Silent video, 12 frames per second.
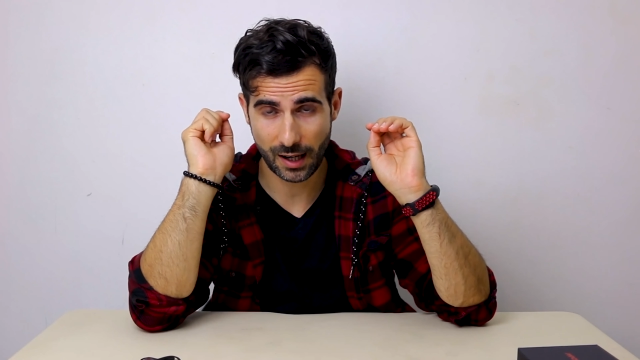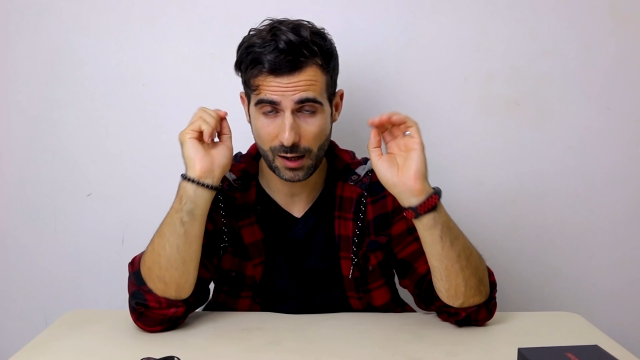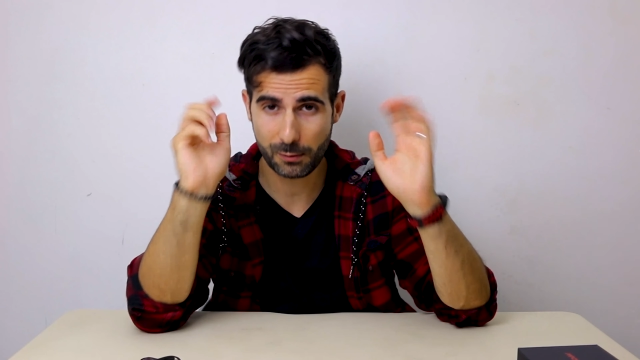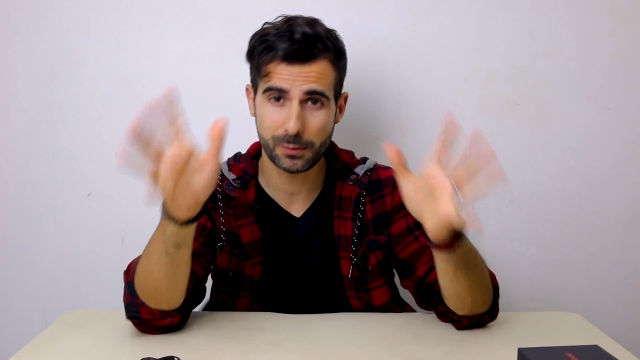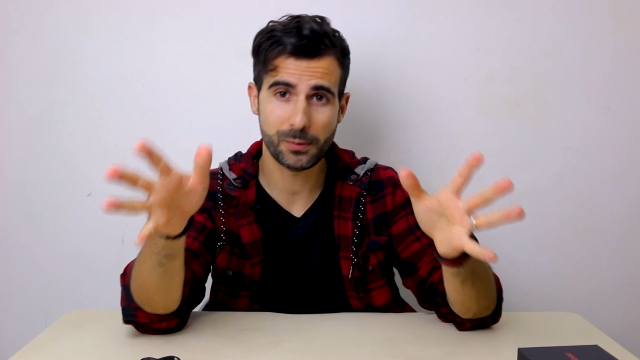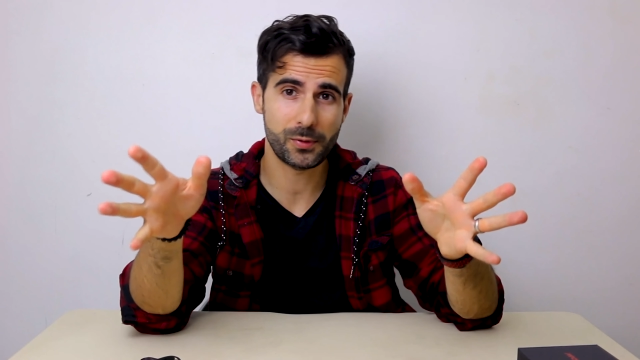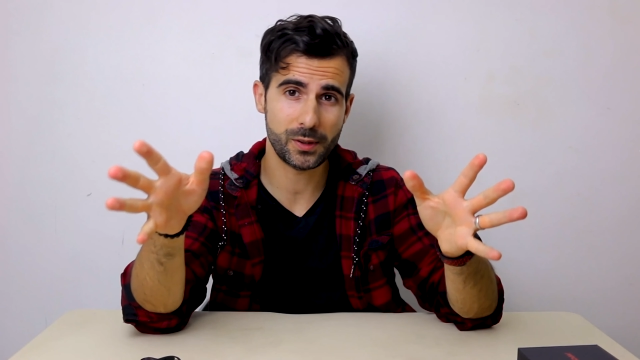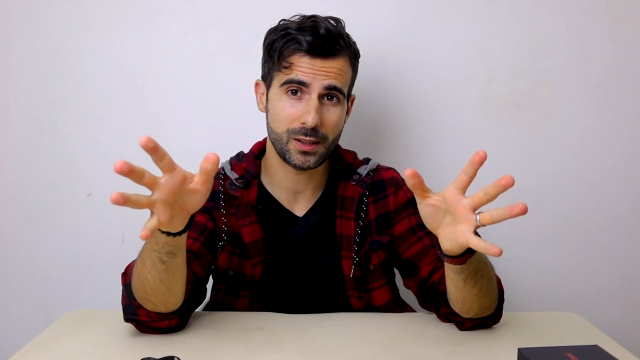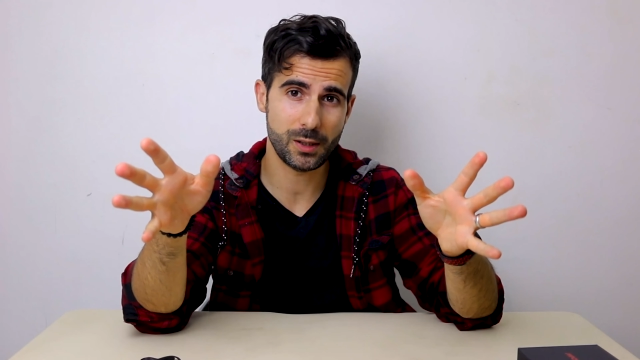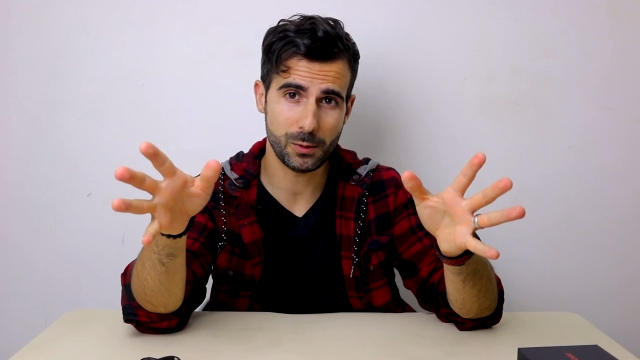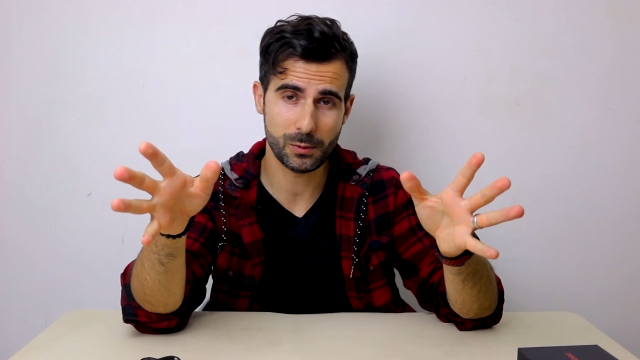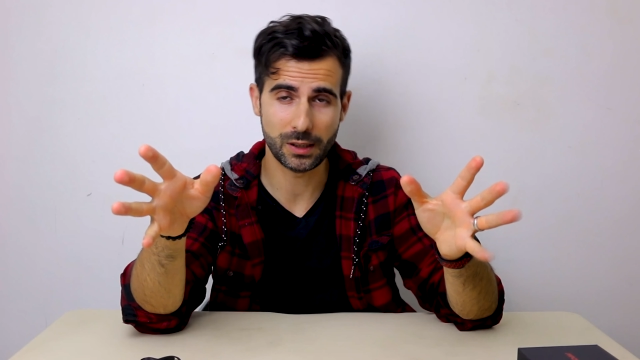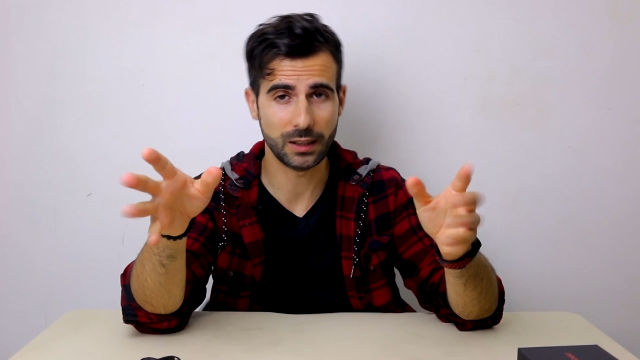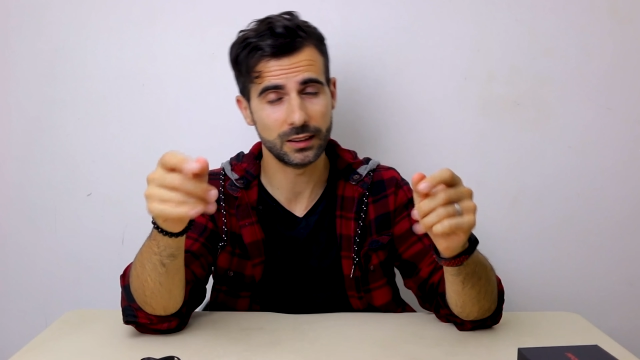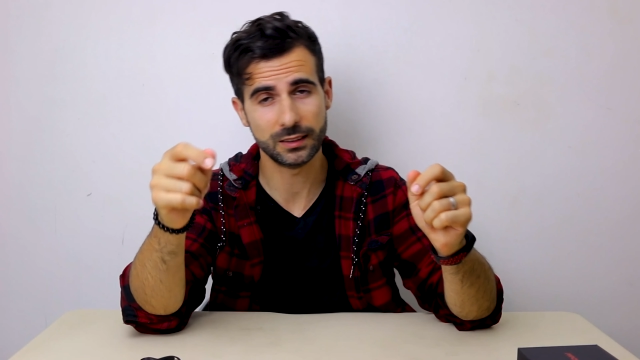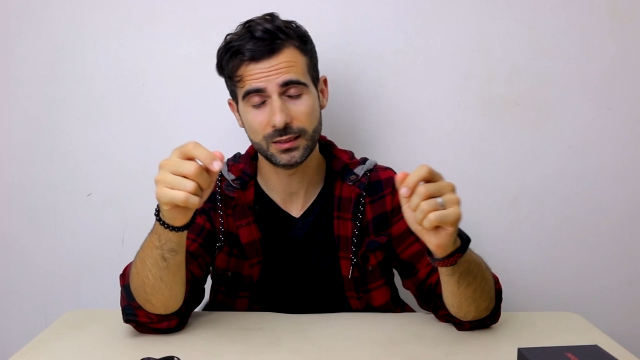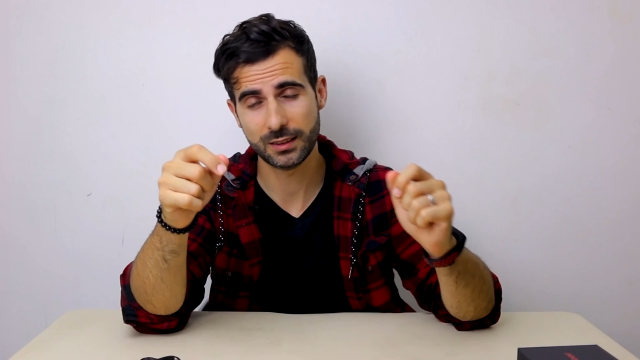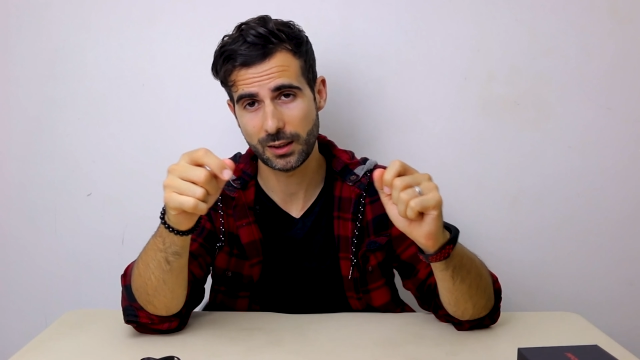everything new
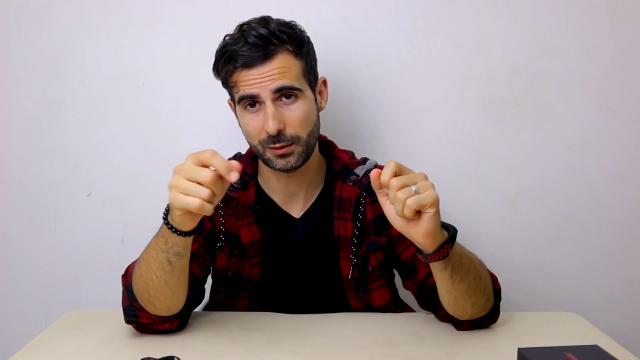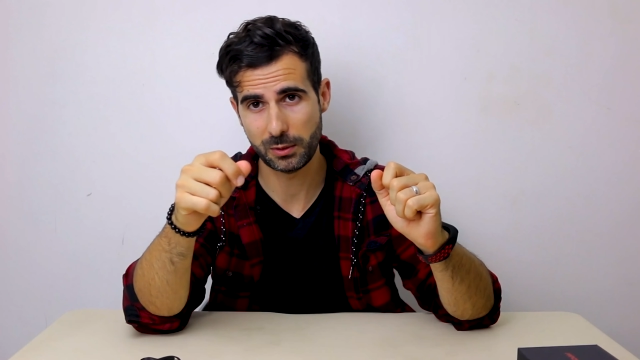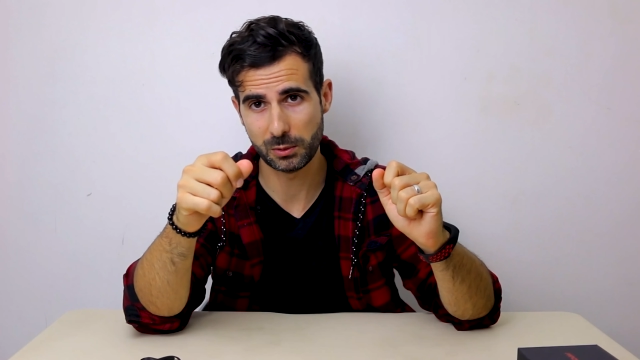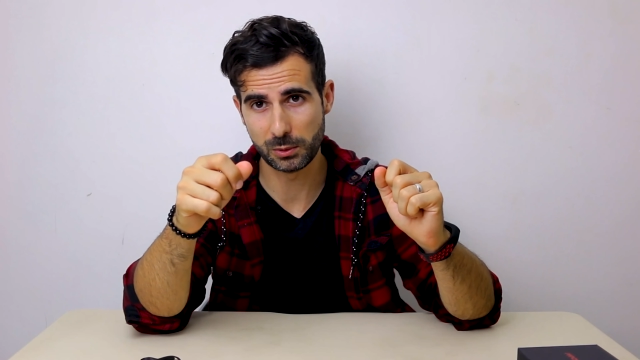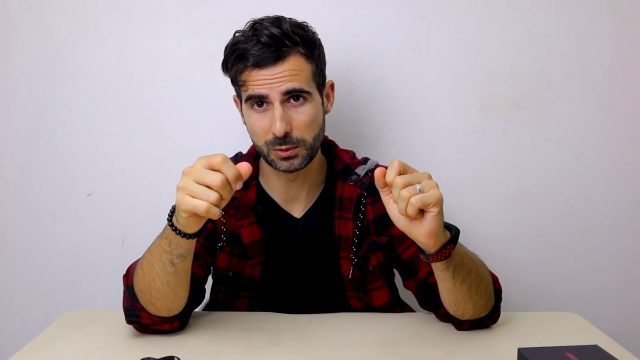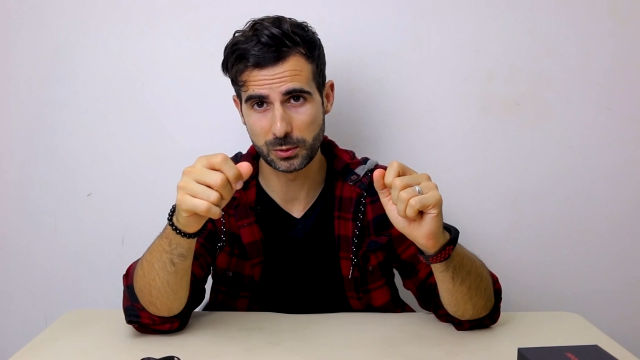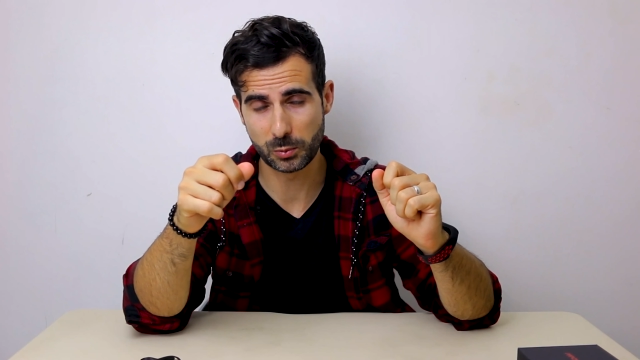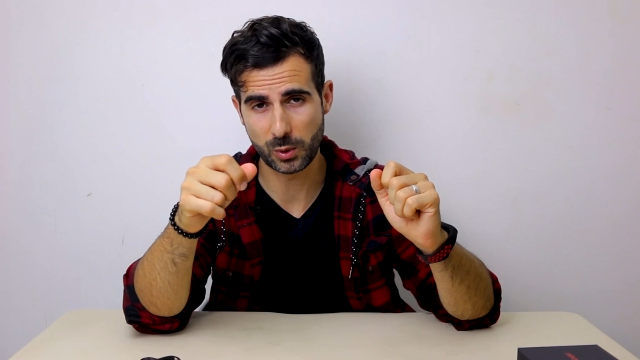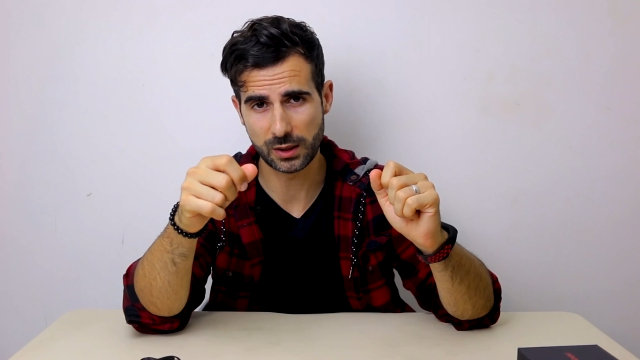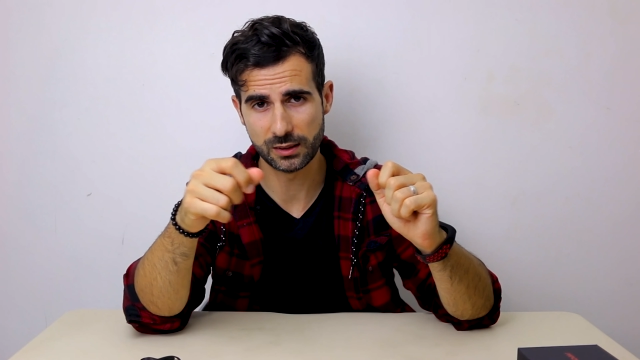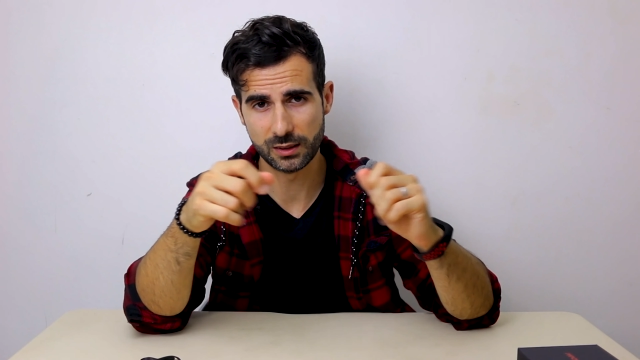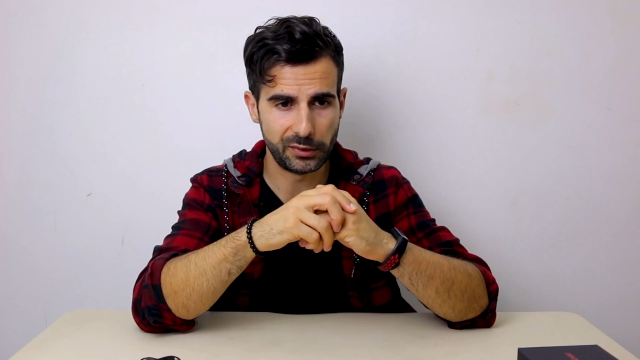again if you lose one.